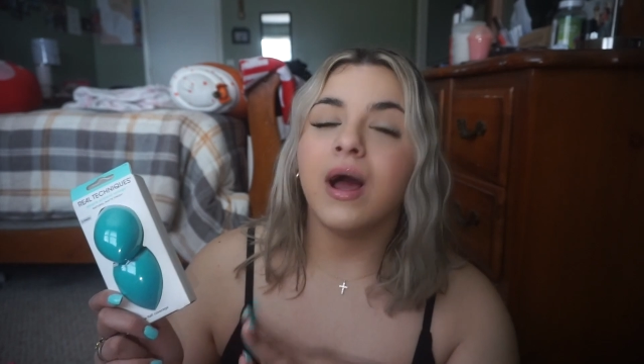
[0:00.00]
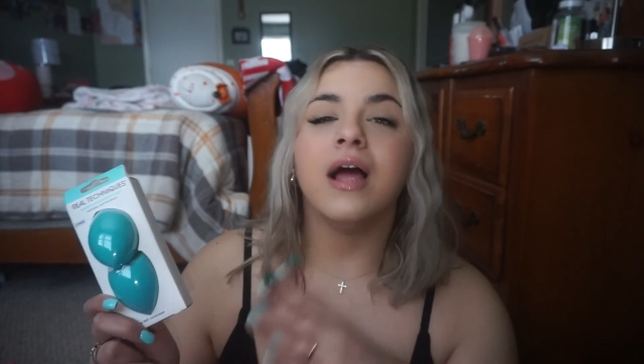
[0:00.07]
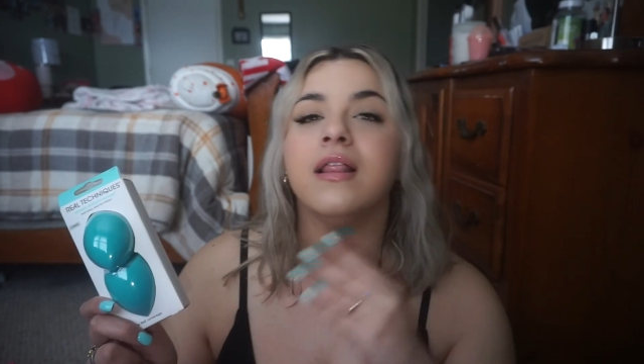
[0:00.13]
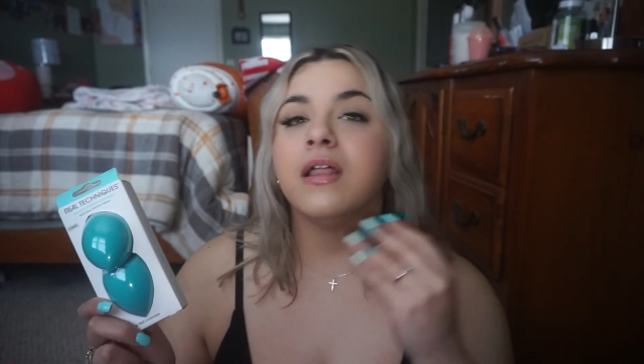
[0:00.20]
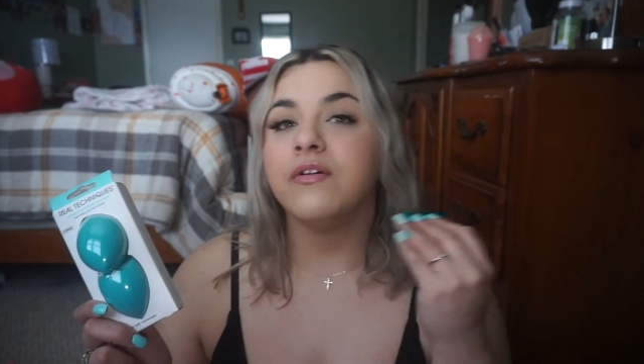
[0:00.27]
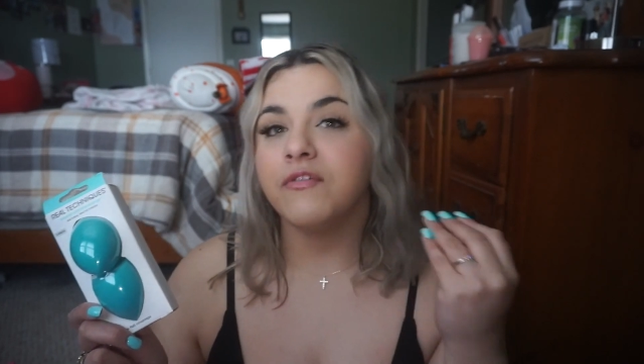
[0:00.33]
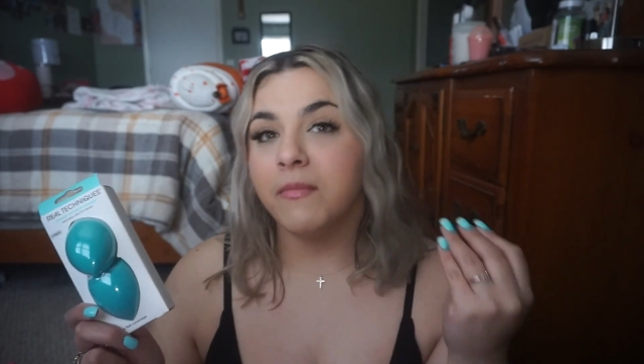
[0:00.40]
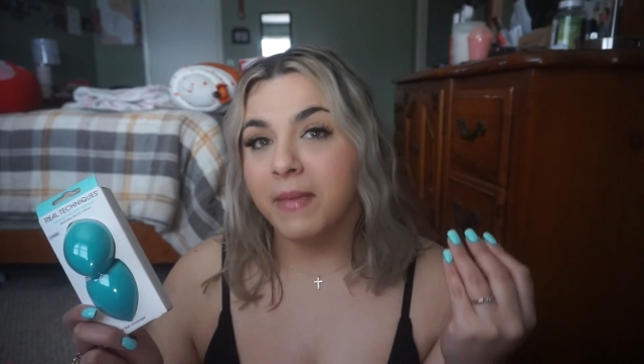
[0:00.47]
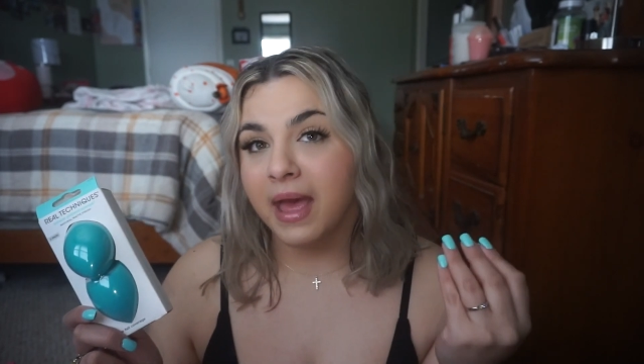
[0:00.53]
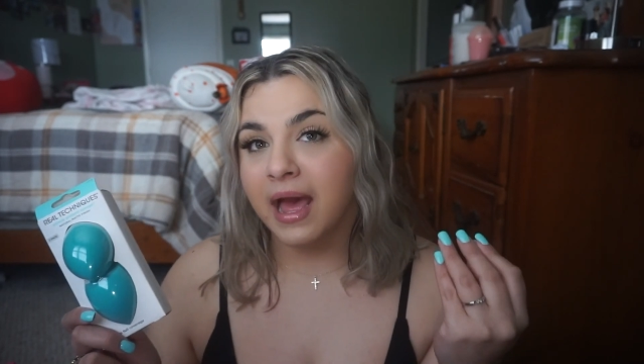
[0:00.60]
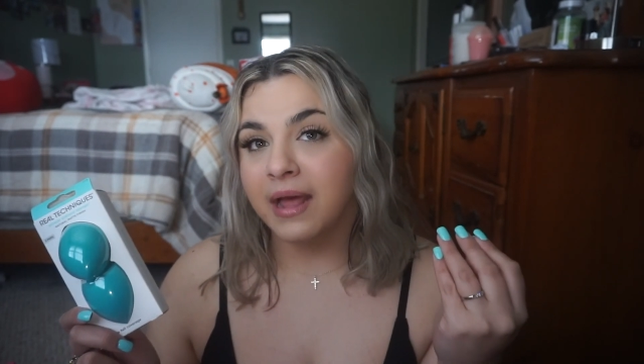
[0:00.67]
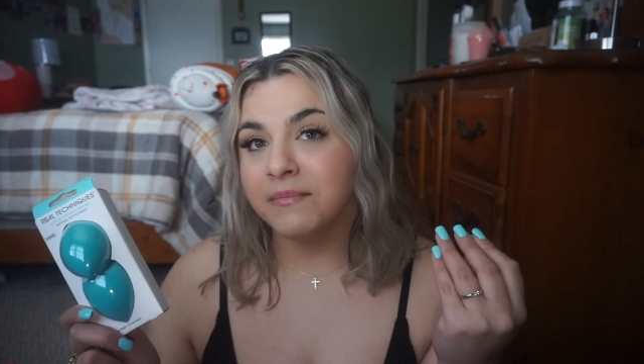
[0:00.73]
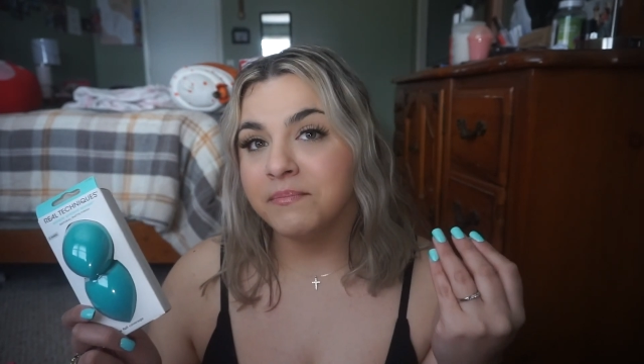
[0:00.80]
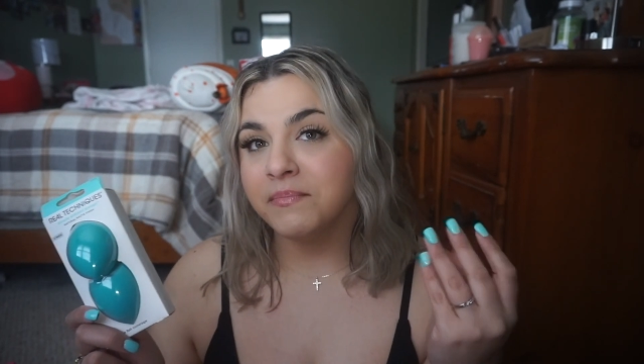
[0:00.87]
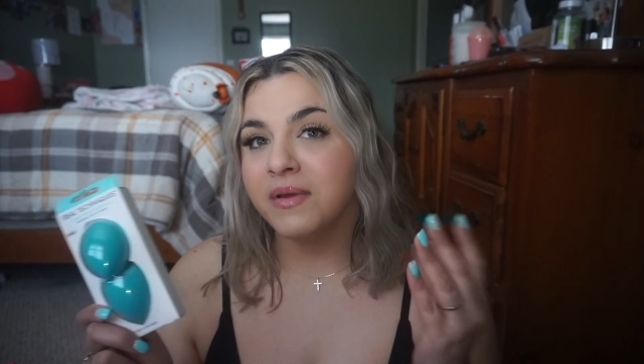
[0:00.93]
I love a
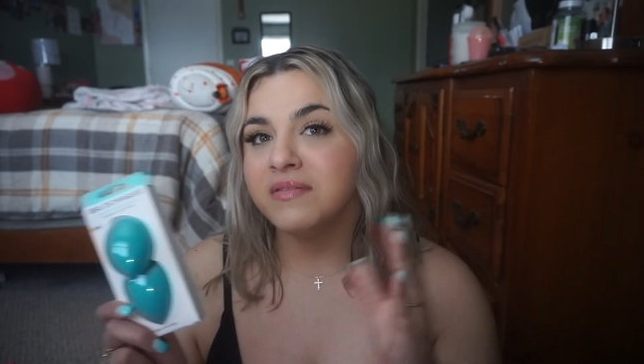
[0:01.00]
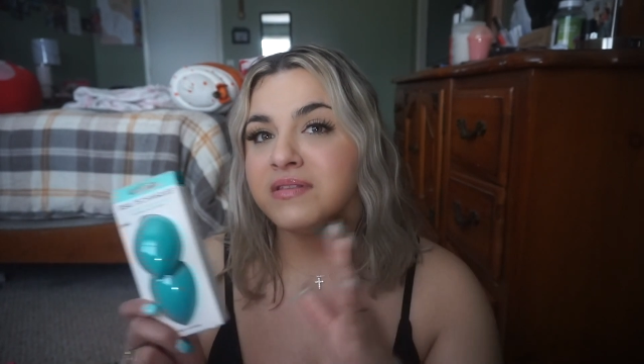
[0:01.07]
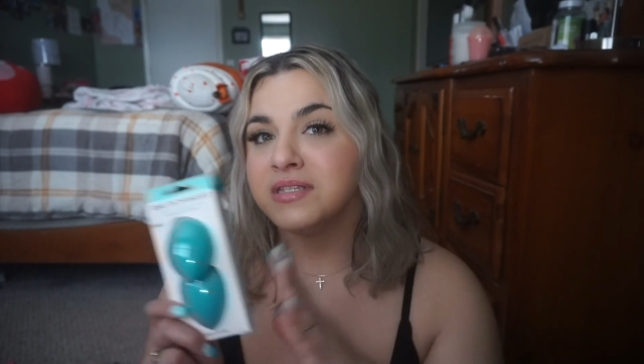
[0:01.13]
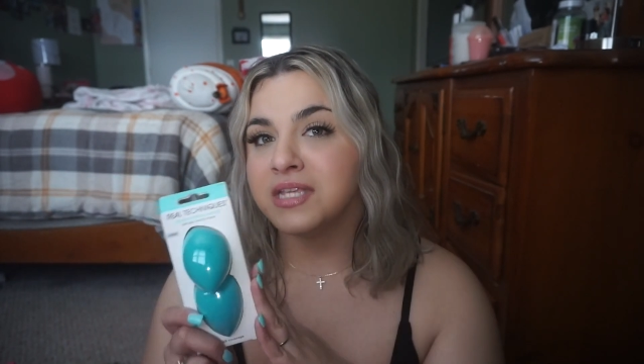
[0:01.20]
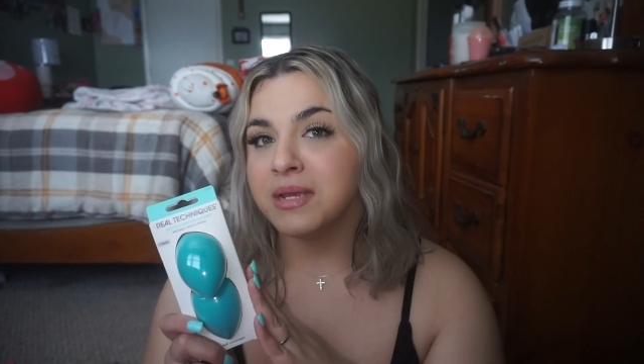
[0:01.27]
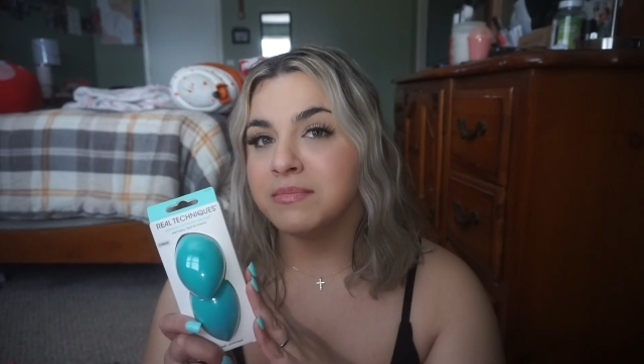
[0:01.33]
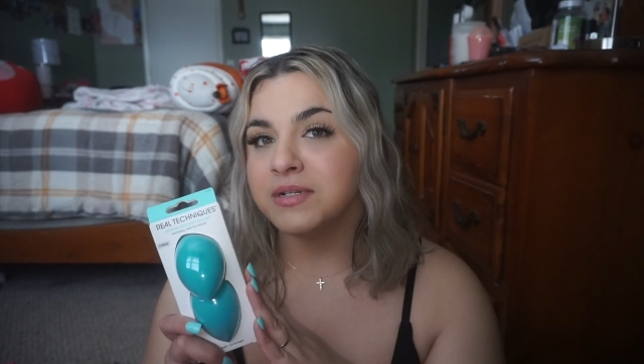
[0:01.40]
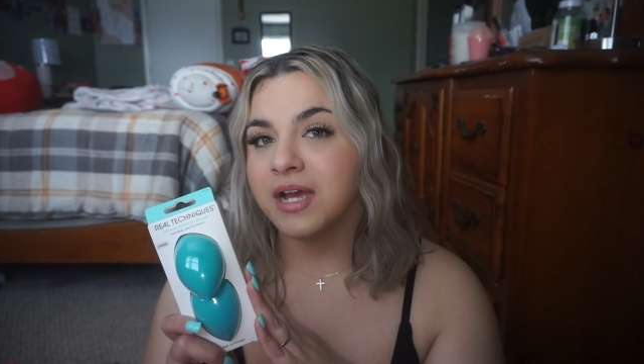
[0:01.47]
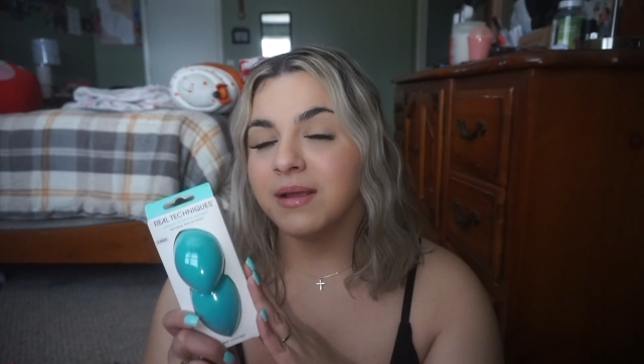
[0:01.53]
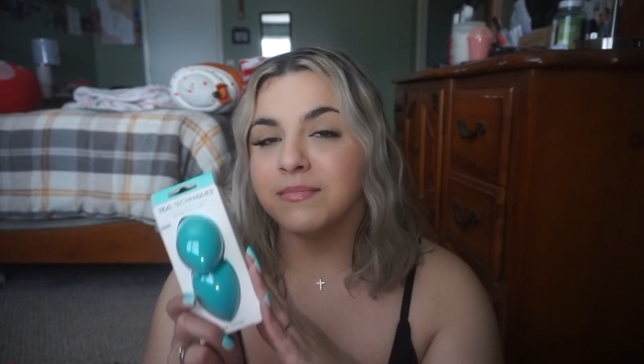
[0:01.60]
matte. The same time.